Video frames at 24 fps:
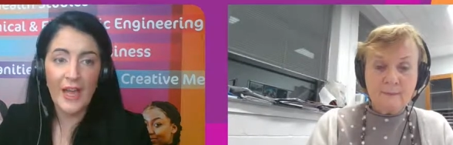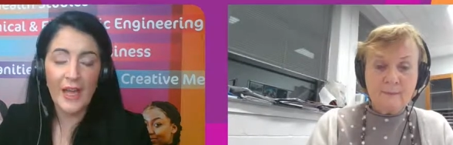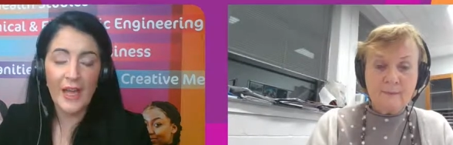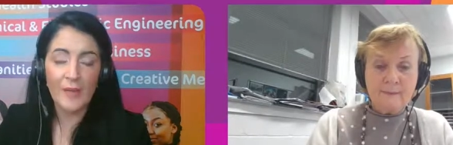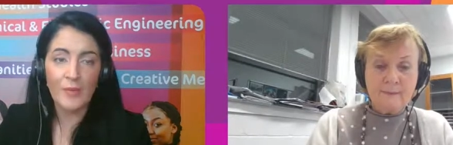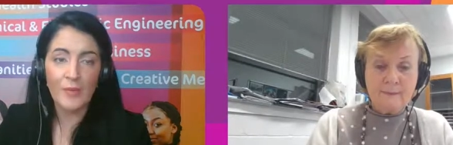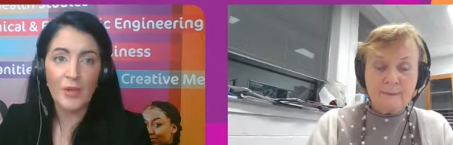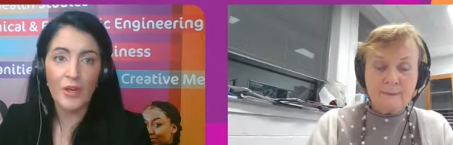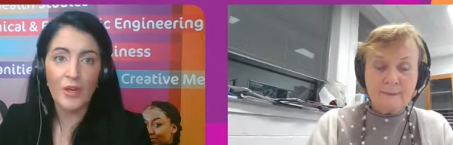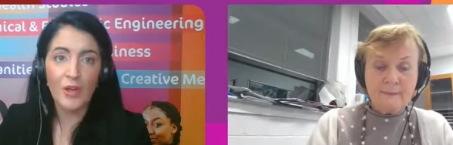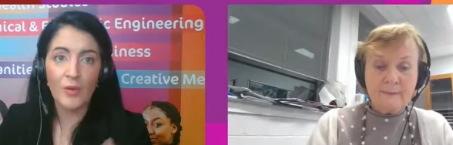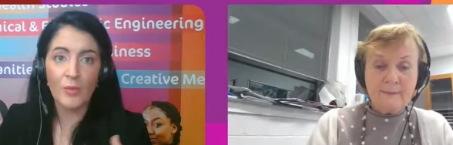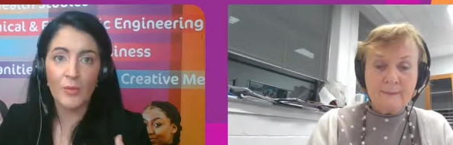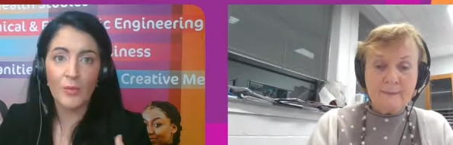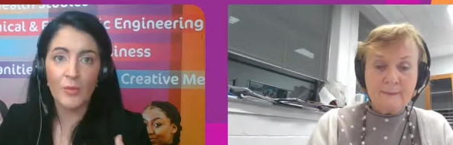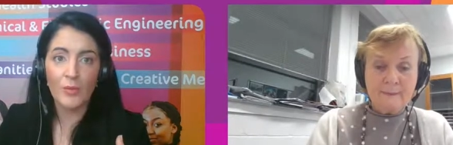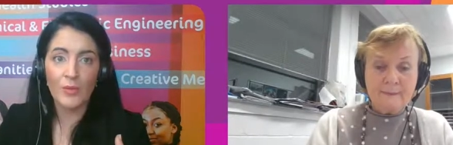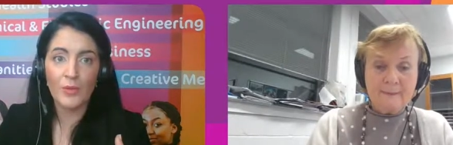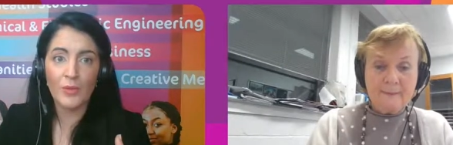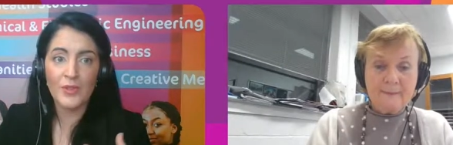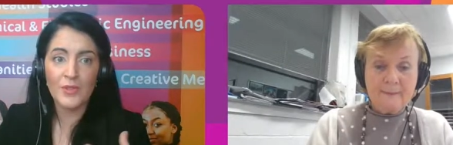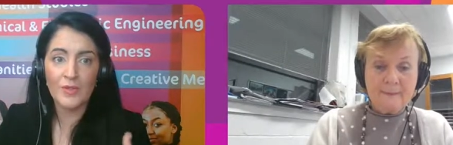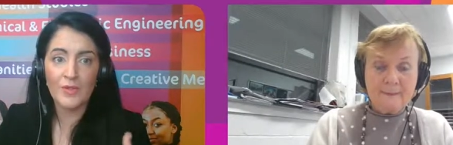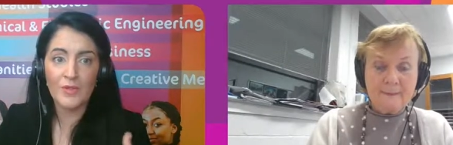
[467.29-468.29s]
Speaker 1: Um, now,
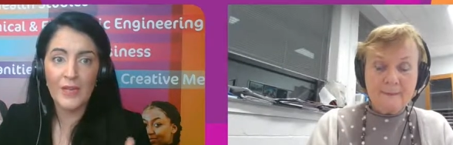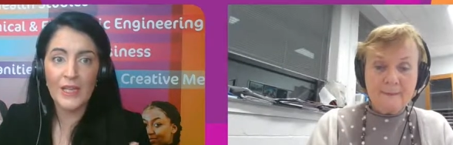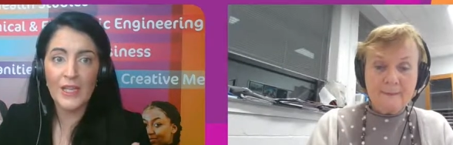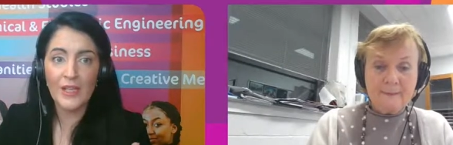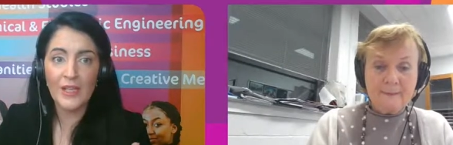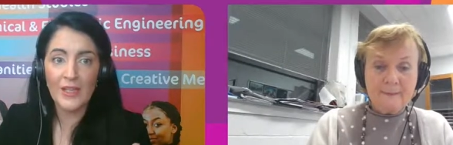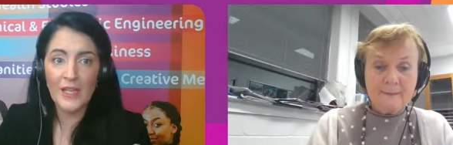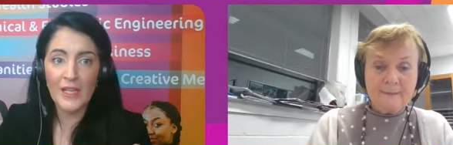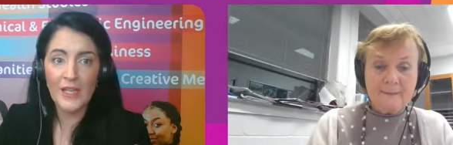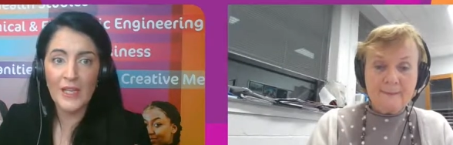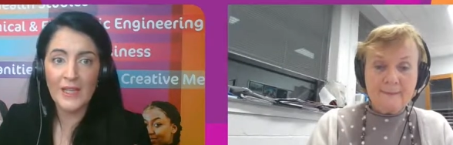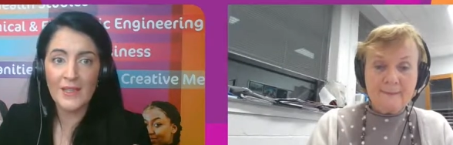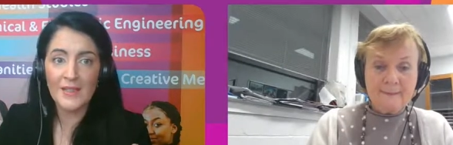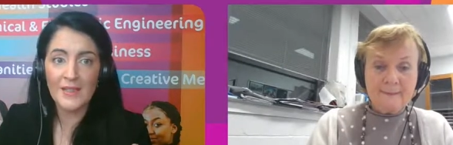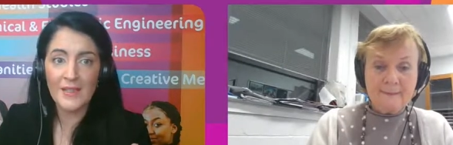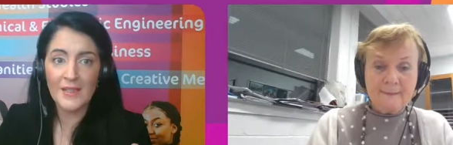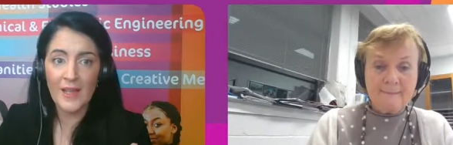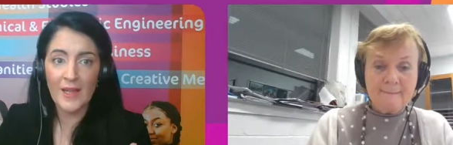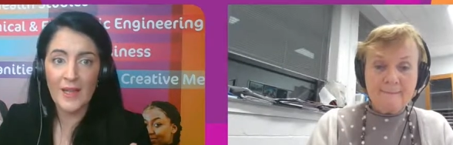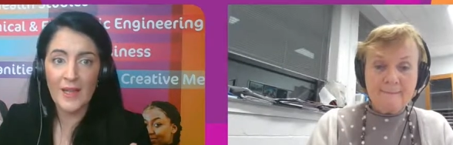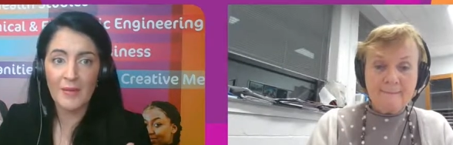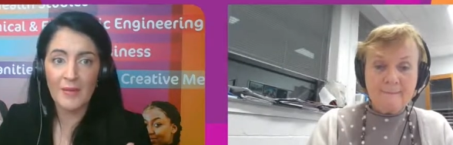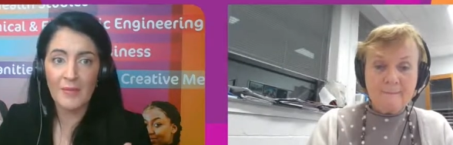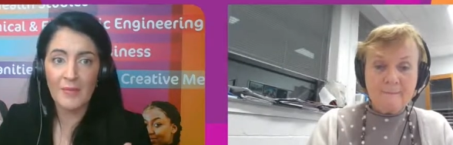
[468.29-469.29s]
what's really unique is,
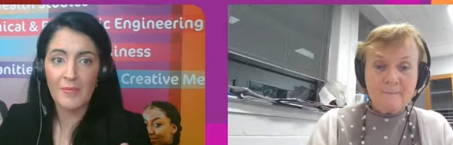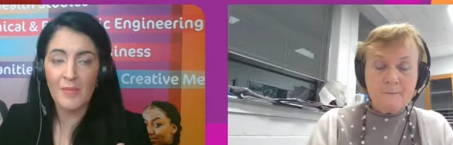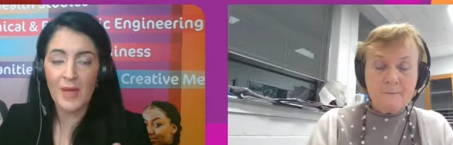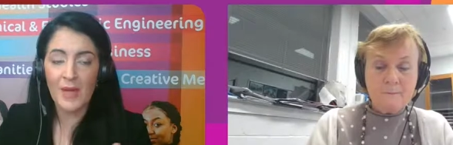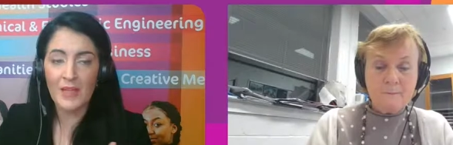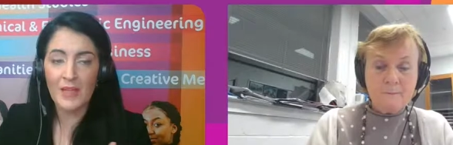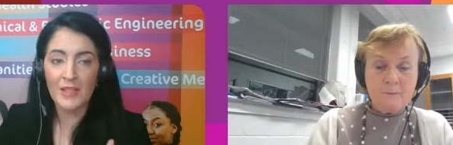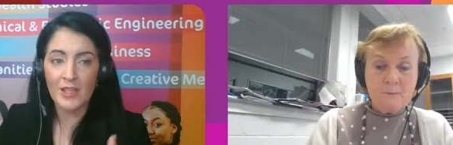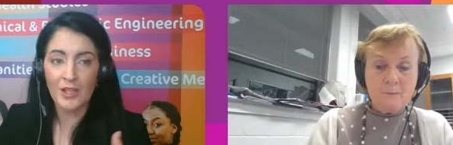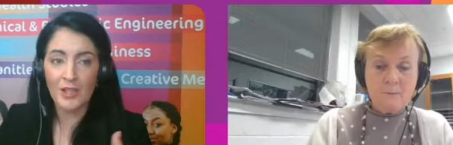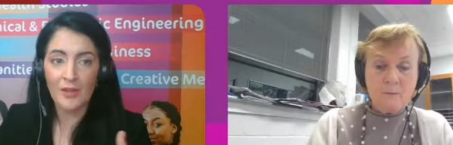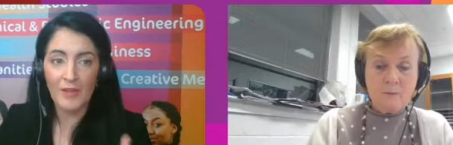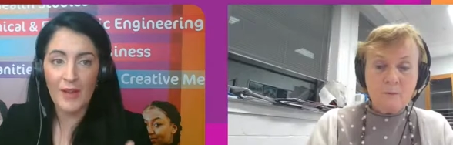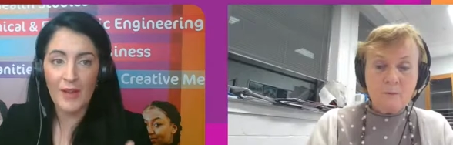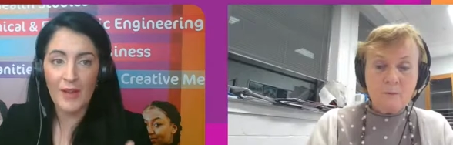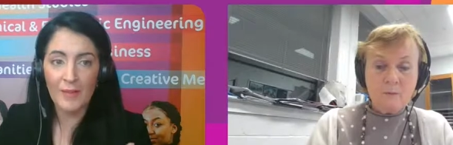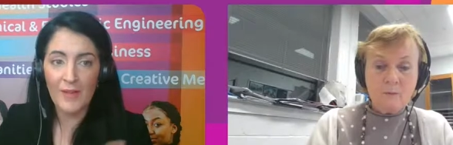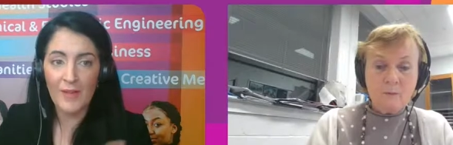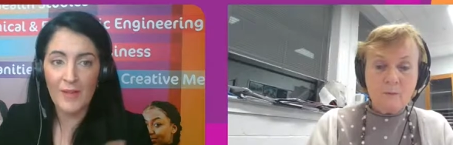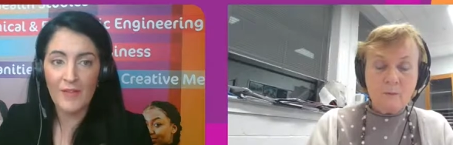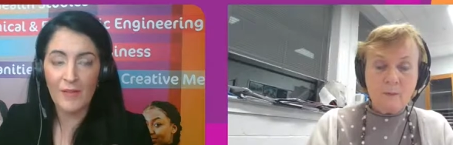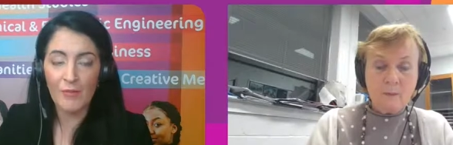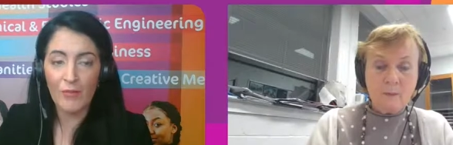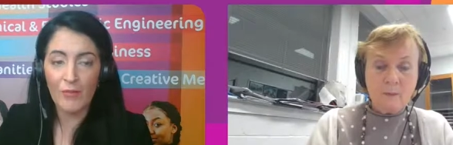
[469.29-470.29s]
um, and you can
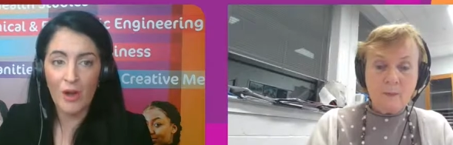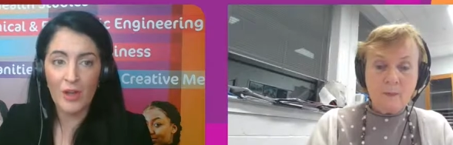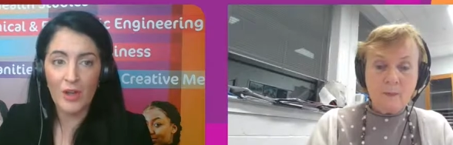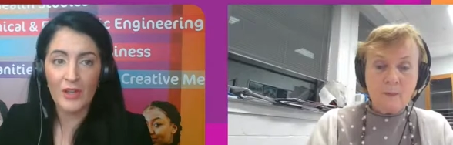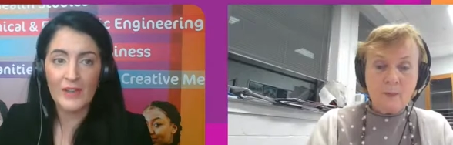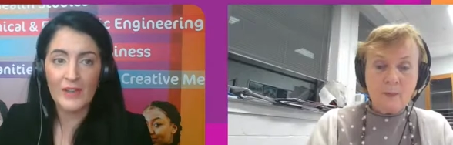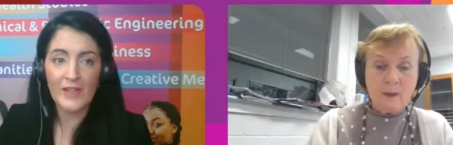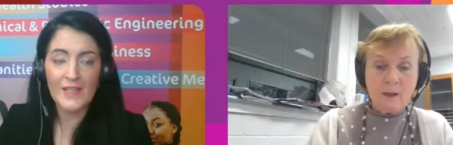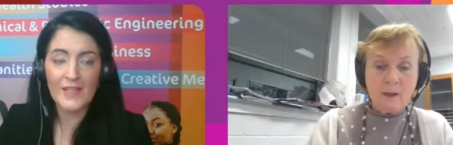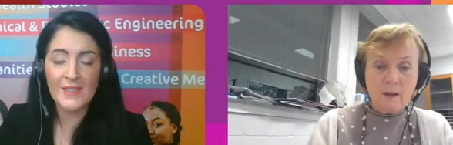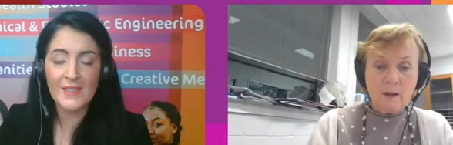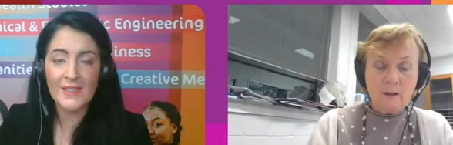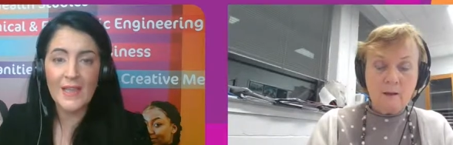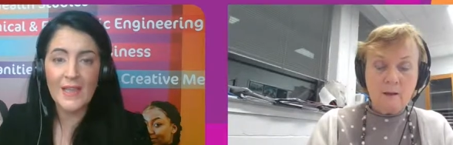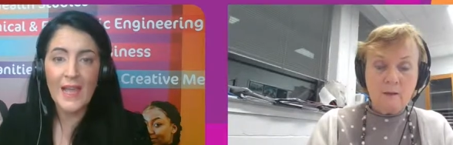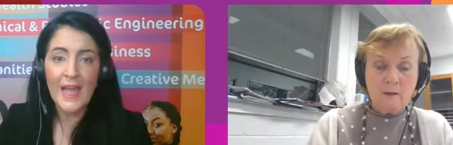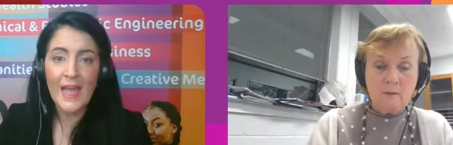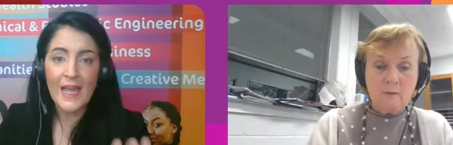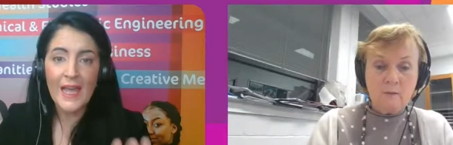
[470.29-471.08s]
correct me if I'm wrong on this,